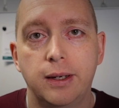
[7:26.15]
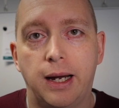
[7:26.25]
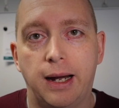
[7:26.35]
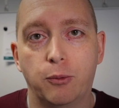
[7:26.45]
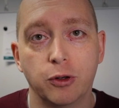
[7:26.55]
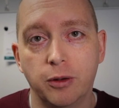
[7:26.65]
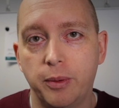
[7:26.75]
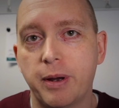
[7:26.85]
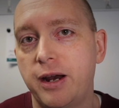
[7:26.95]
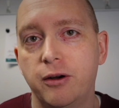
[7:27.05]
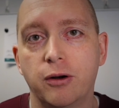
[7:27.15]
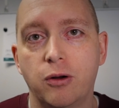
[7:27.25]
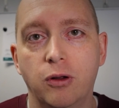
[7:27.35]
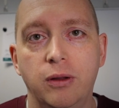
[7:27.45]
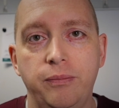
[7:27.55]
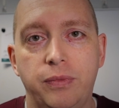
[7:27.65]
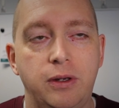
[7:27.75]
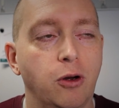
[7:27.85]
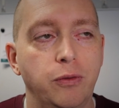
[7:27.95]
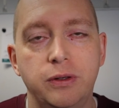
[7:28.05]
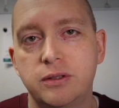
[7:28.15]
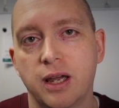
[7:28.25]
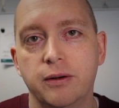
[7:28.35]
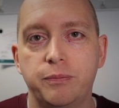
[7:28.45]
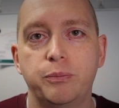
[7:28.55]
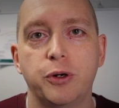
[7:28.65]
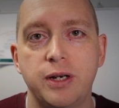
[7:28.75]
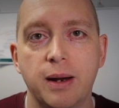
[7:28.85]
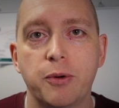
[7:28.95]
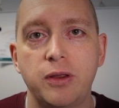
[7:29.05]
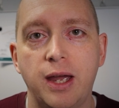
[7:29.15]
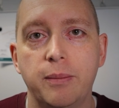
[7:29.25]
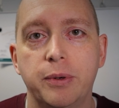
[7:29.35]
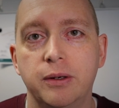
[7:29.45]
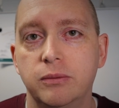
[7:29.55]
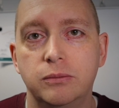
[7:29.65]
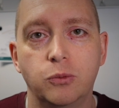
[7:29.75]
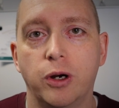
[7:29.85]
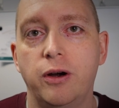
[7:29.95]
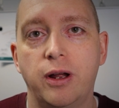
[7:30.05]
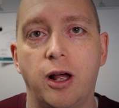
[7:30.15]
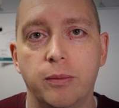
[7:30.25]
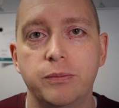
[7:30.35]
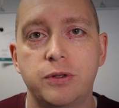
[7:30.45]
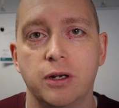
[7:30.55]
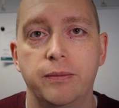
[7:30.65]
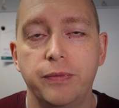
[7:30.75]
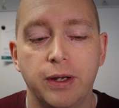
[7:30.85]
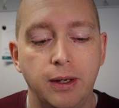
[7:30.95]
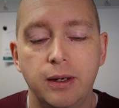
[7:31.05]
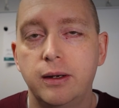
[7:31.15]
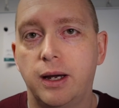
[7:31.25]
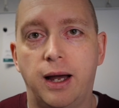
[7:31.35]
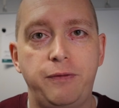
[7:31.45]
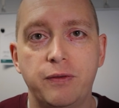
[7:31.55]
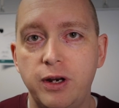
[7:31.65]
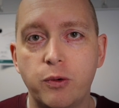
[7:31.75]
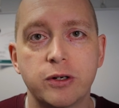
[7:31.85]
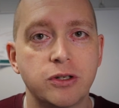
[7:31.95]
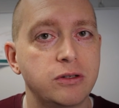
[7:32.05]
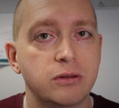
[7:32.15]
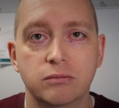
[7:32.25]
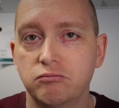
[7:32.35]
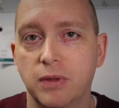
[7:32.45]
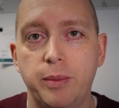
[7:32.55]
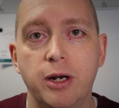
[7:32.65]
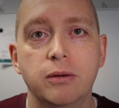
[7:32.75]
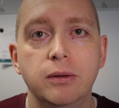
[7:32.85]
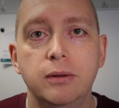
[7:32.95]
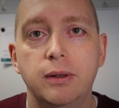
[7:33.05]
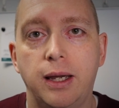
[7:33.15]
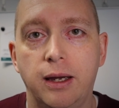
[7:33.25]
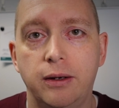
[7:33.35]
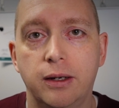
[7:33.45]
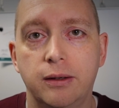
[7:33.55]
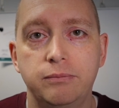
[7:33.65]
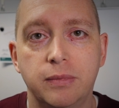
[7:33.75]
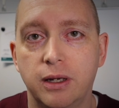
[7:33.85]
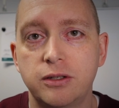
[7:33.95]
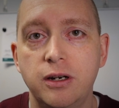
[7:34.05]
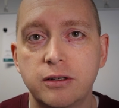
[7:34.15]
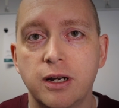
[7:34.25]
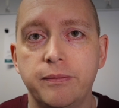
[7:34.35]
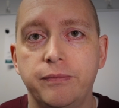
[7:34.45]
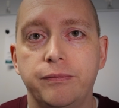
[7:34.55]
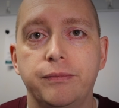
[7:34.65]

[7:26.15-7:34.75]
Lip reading: We're a little bit behind on our goal. COVID's kind of put a damper on that, but we're here to help. So if you have any questions, let me know, and I'll see you next time.